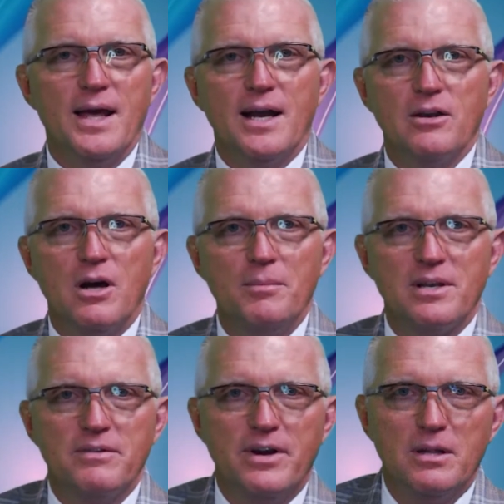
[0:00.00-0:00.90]
Economic
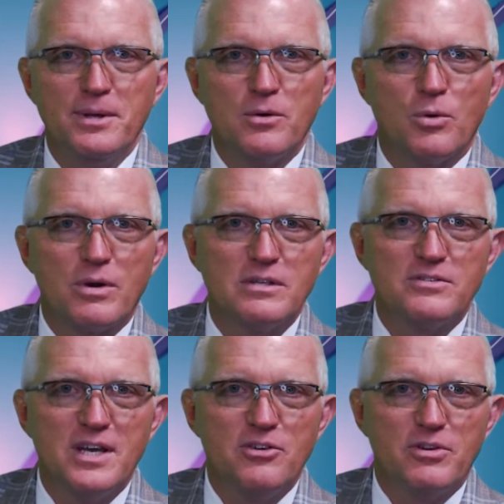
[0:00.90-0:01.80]
Development
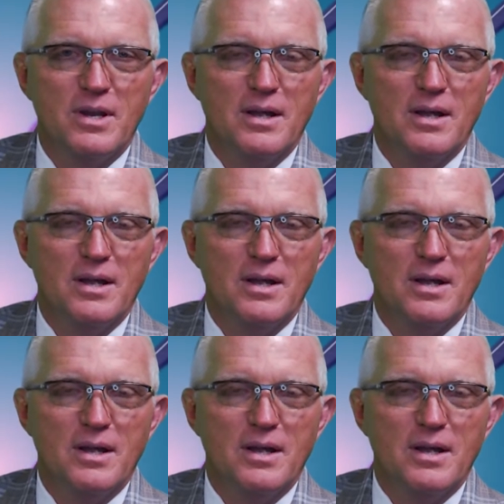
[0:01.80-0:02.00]
Organization.